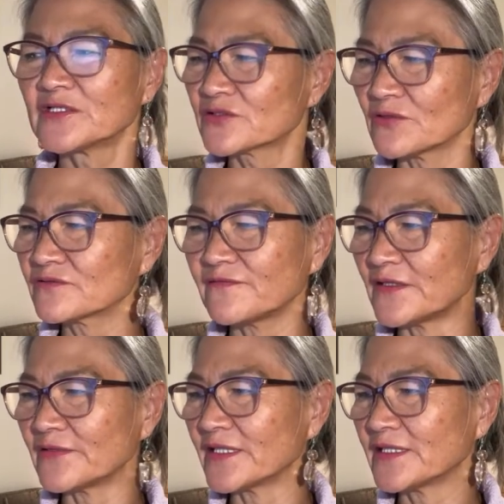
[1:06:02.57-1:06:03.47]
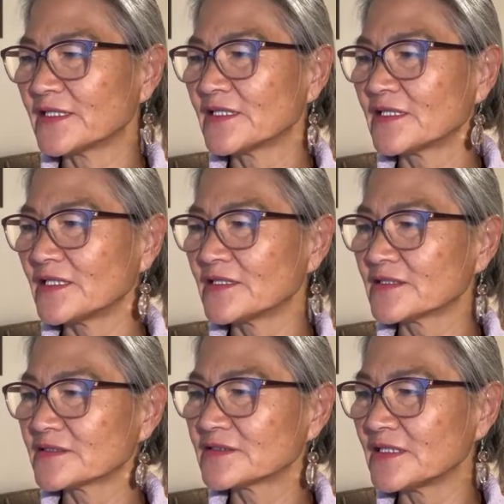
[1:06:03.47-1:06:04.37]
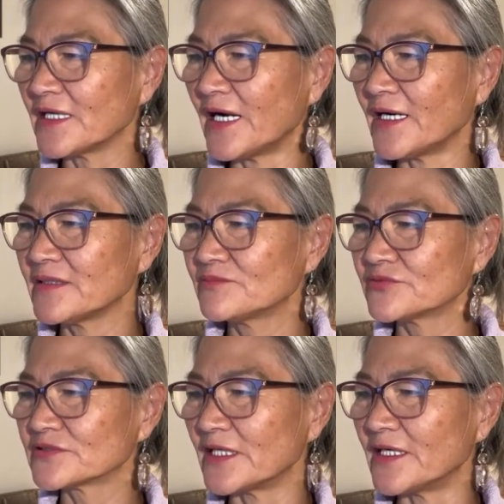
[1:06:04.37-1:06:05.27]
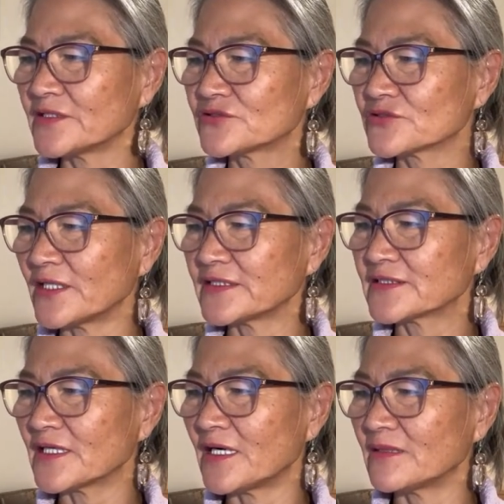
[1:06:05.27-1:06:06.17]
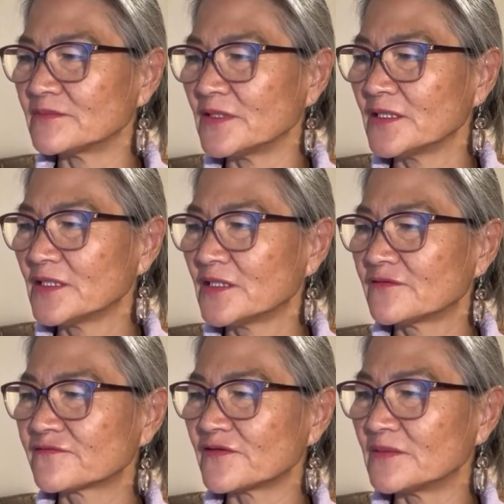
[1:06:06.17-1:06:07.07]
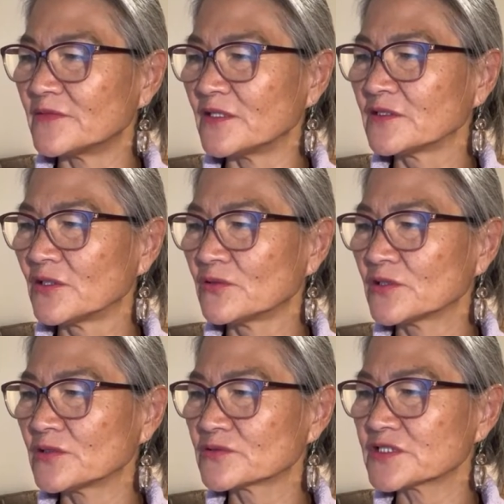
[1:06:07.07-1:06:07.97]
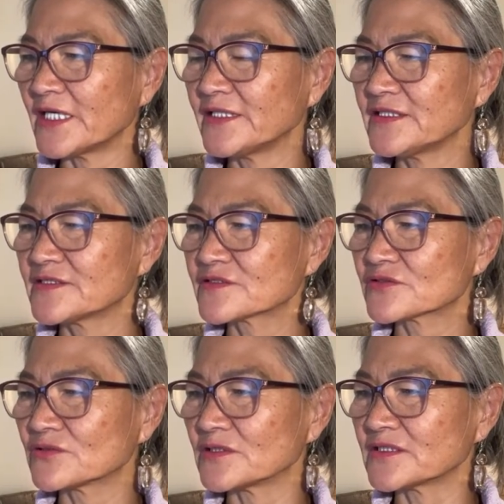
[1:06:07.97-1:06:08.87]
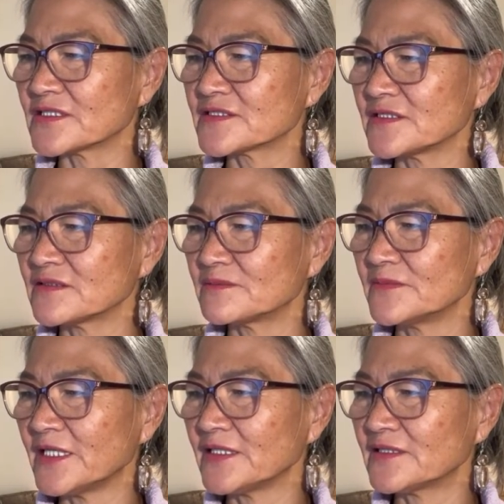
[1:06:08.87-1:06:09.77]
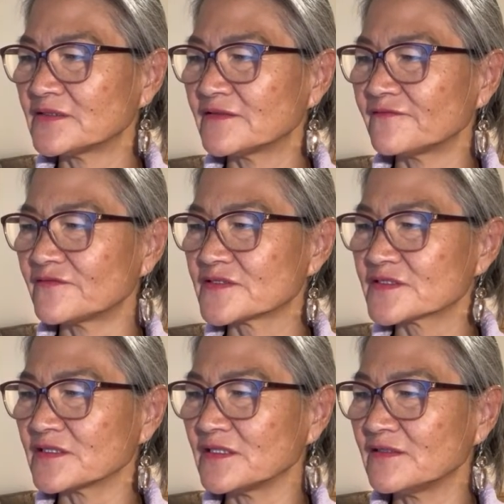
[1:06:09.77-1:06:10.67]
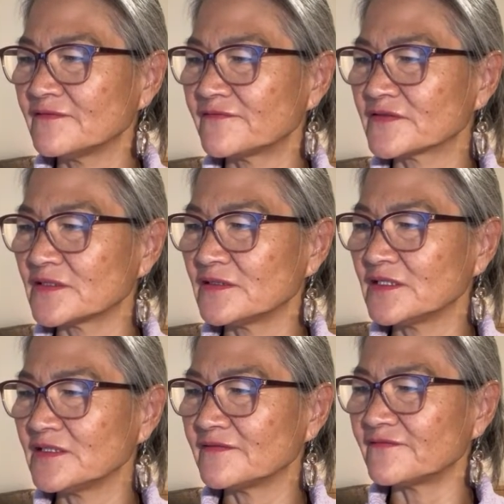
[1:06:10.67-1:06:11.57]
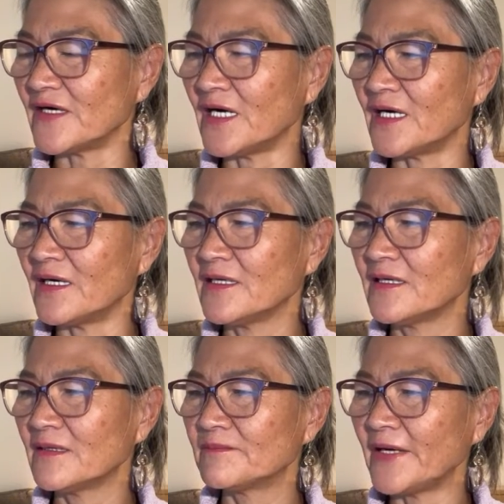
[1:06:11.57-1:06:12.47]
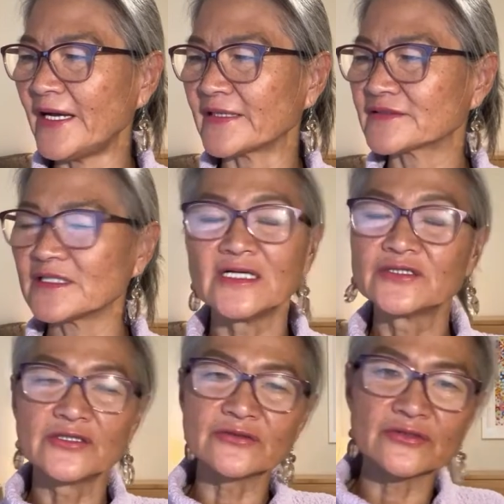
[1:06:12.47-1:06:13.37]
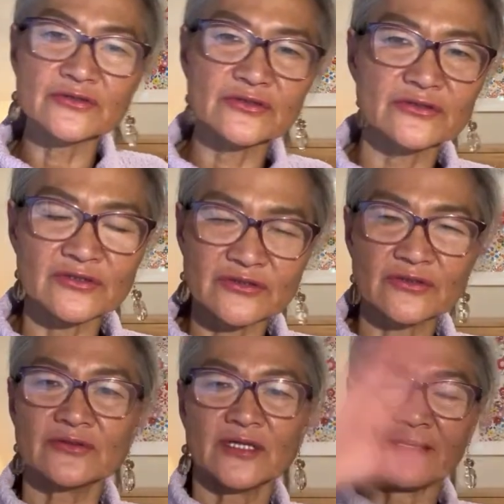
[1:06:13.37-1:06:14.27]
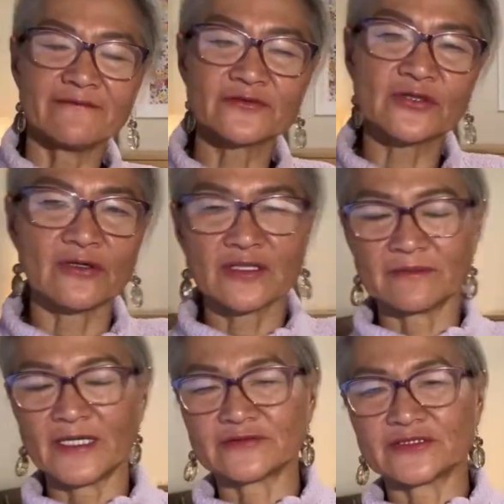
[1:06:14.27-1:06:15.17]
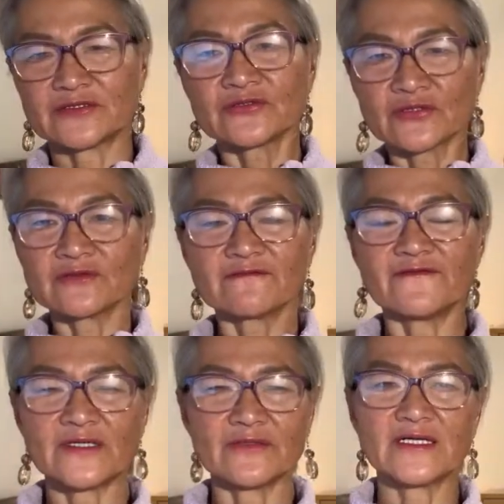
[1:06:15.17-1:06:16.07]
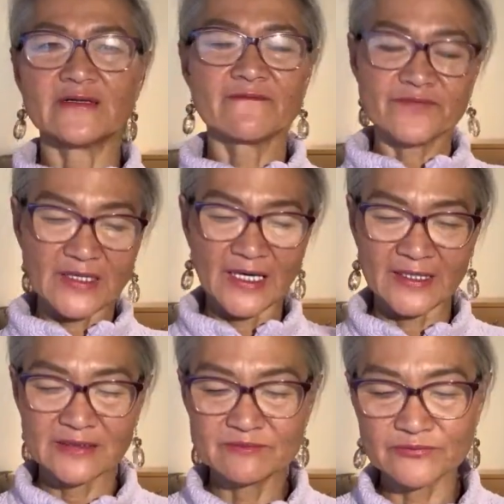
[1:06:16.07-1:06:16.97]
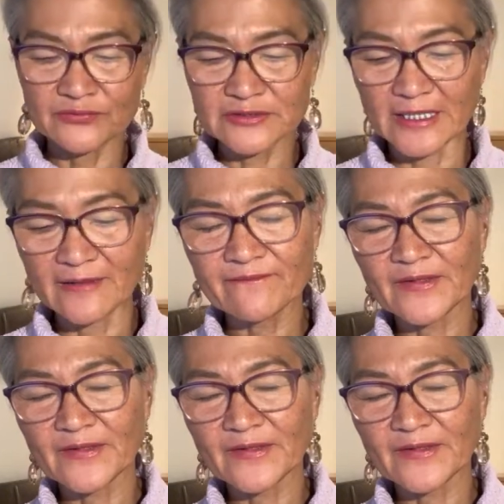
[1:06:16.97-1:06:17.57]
Don't worry. The Ain Buddha, I tried come from a local Chinese store. Does it make a difference if the leaves are bagged? No, no, no, no, no. I will talk about it. Don't worry. Ain Buddha.